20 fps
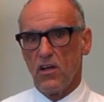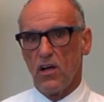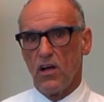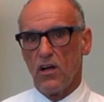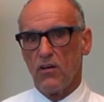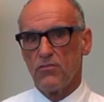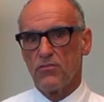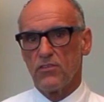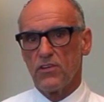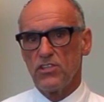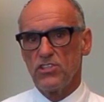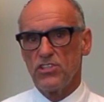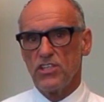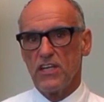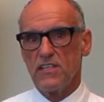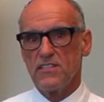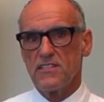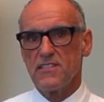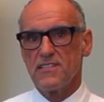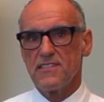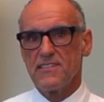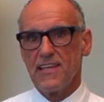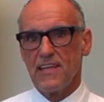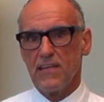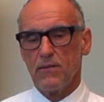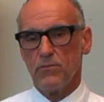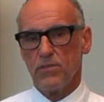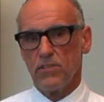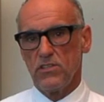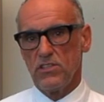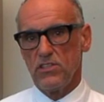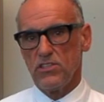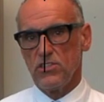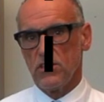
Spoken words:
of adjacent segment